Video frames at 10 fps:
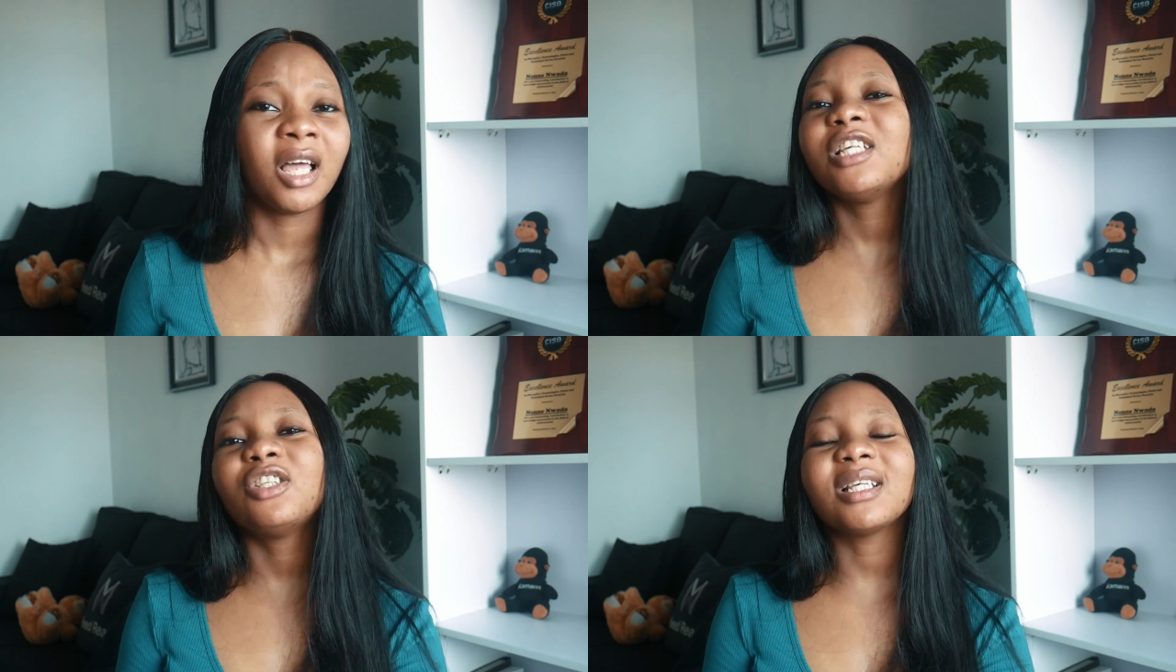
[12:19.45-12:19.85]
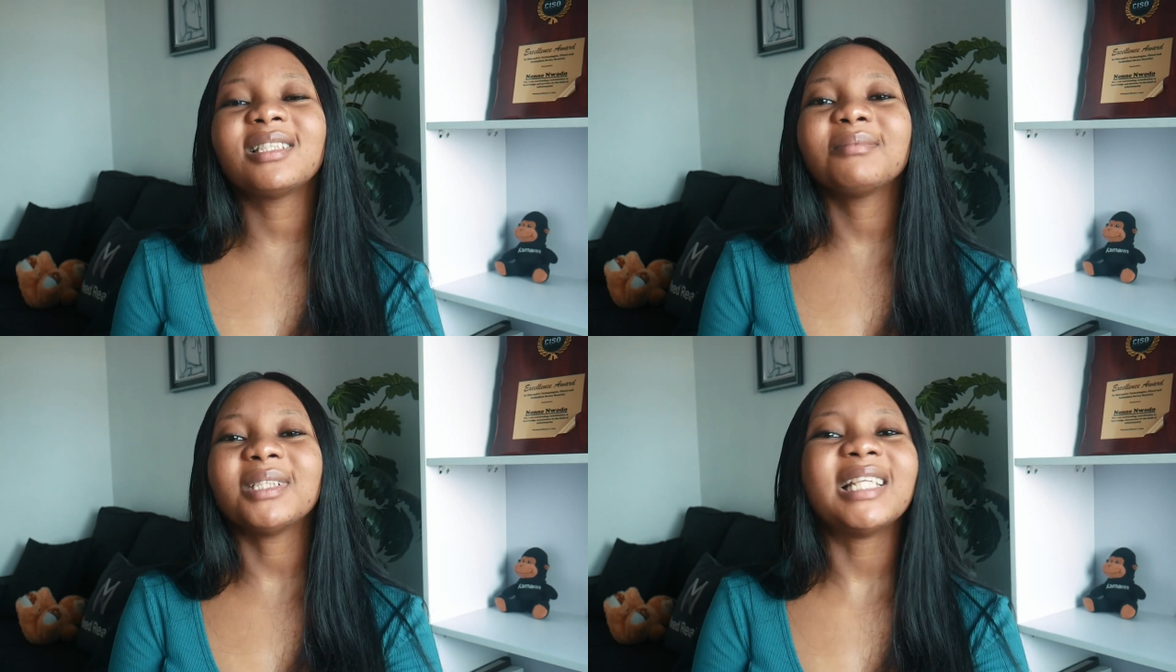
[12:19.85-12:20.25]
It
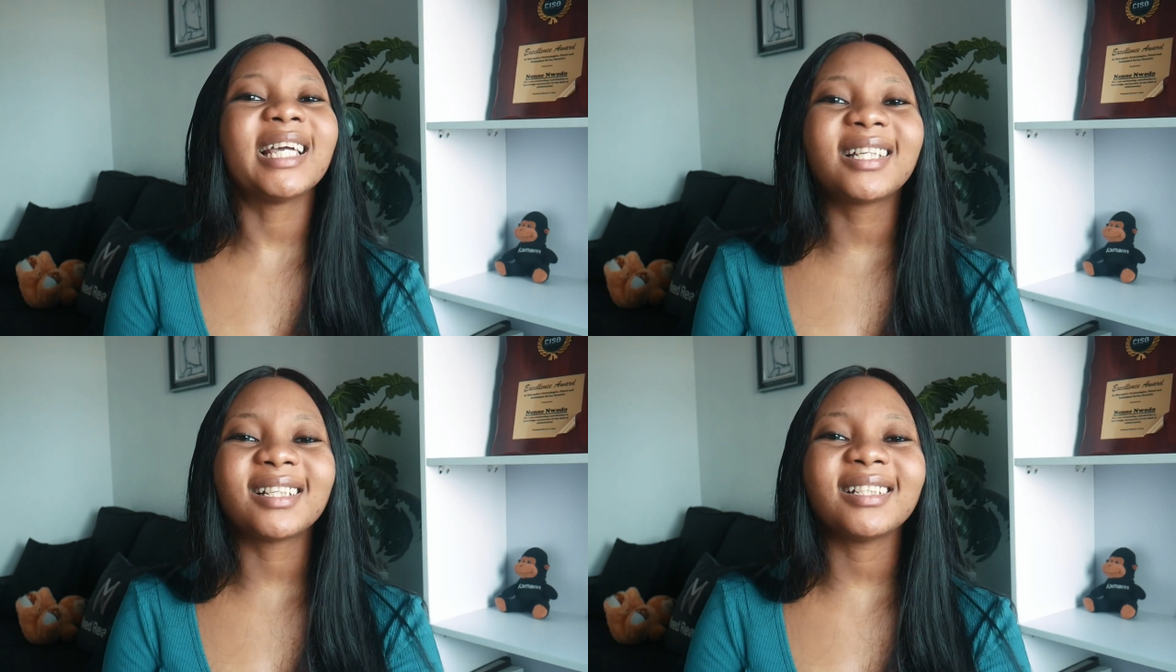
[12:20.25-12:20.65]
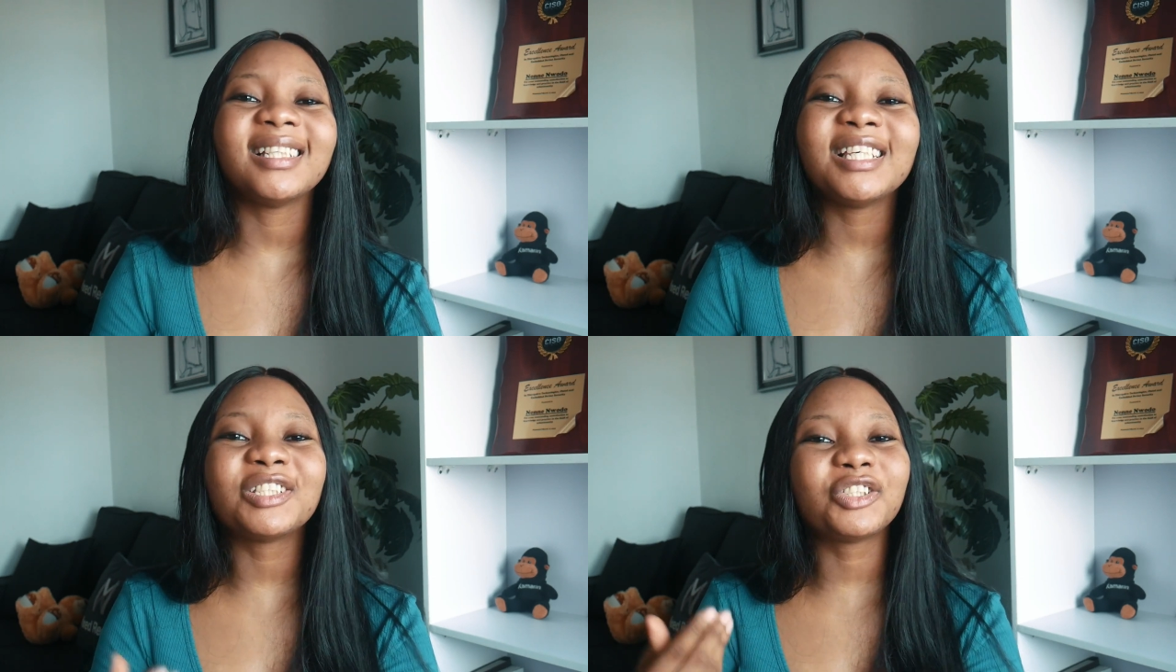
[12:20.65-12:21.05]
doesn't, like,
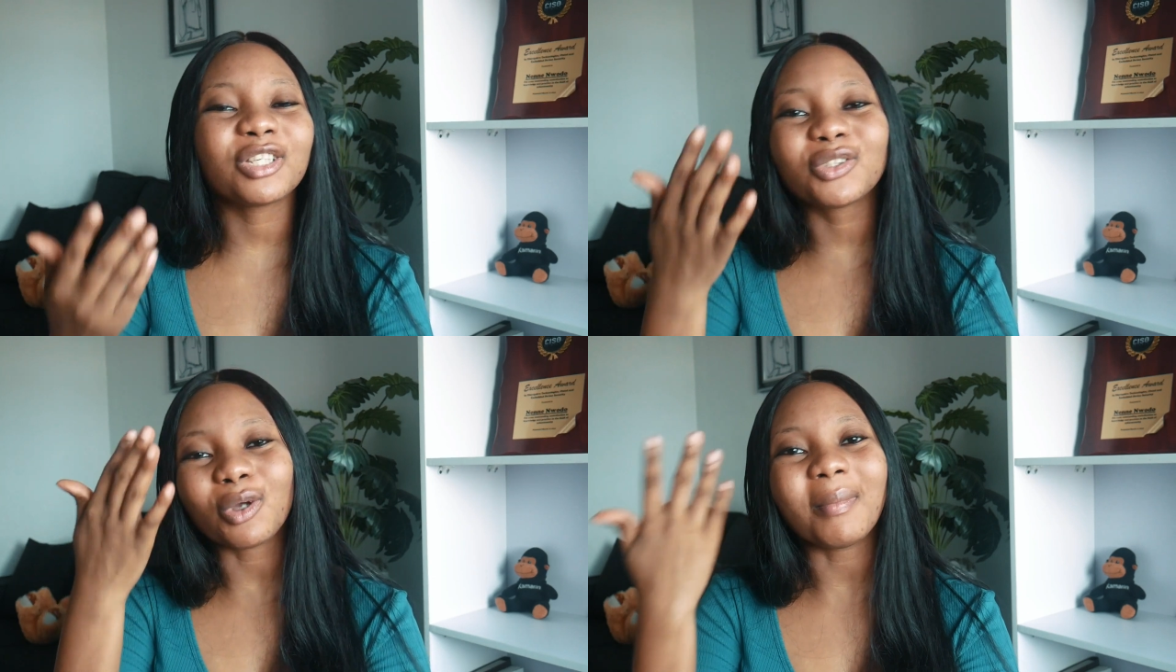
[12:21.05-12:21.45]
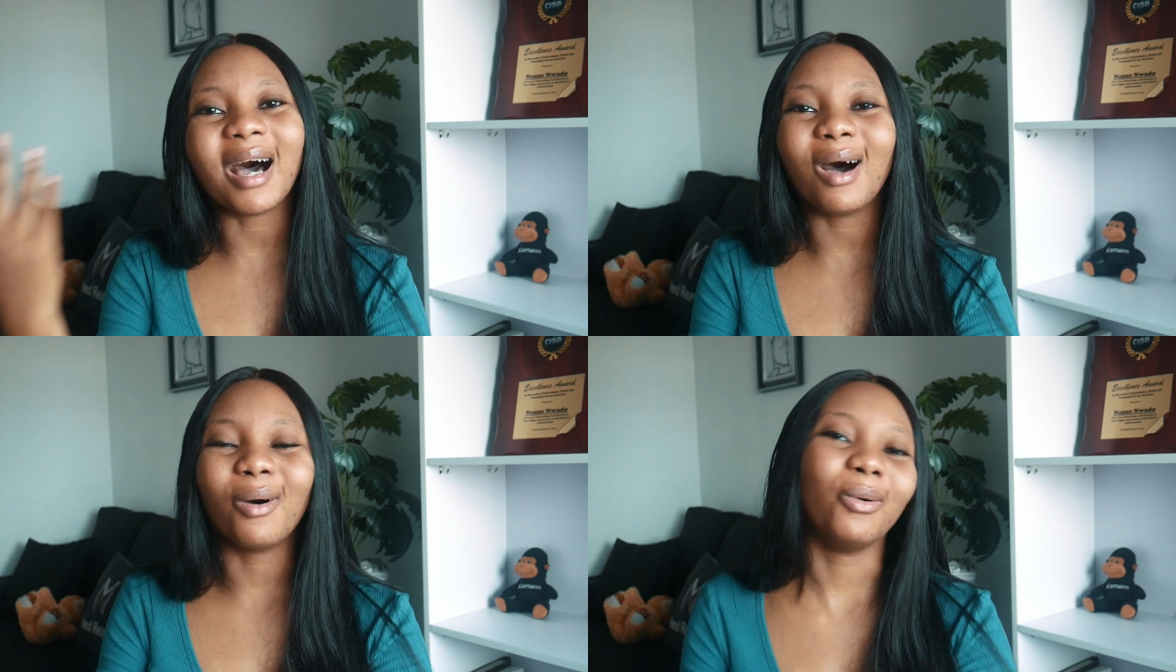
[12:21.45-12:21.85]
it's just
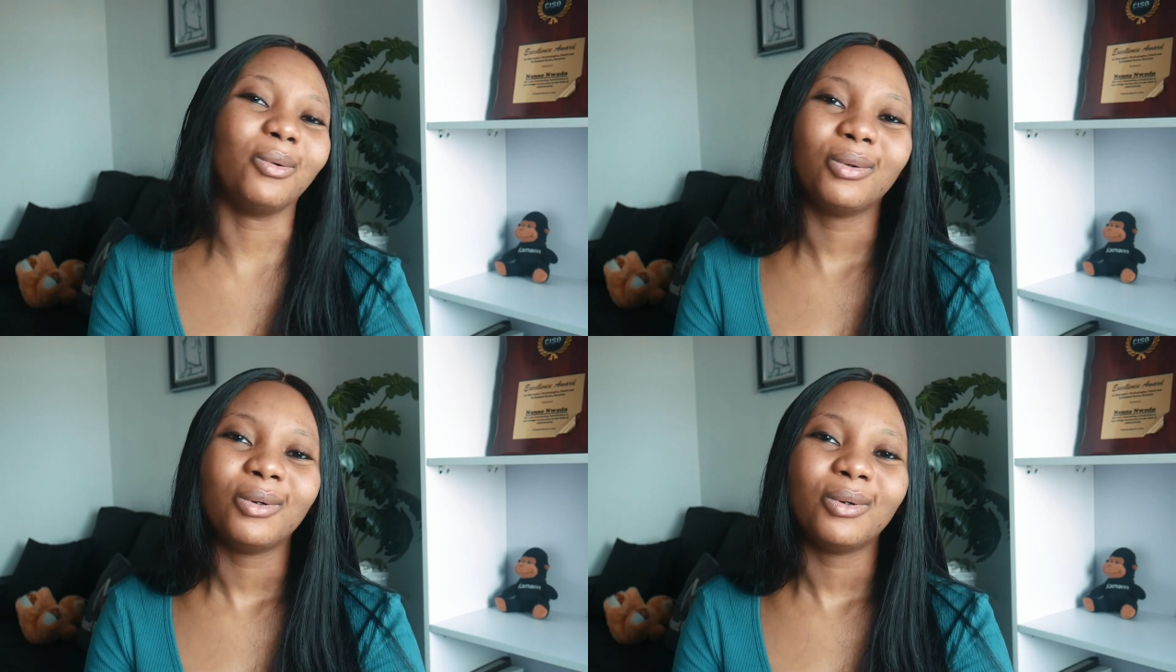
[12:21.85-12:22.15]
somehow,